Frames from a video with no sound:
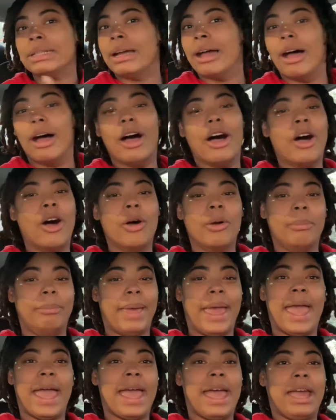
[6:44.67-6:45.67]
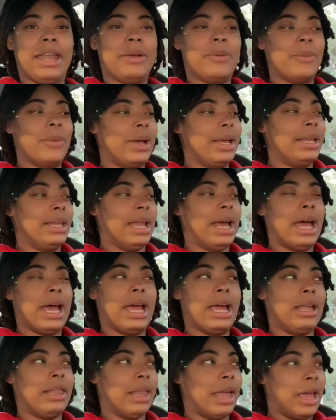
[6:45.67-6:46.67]
all bad and
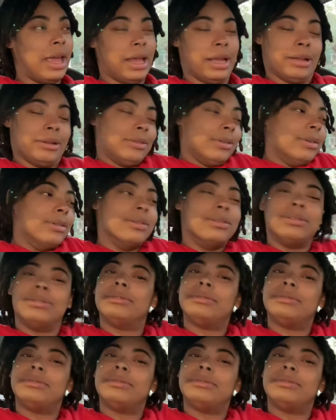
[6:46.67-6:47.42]
whatnot. Like, whew.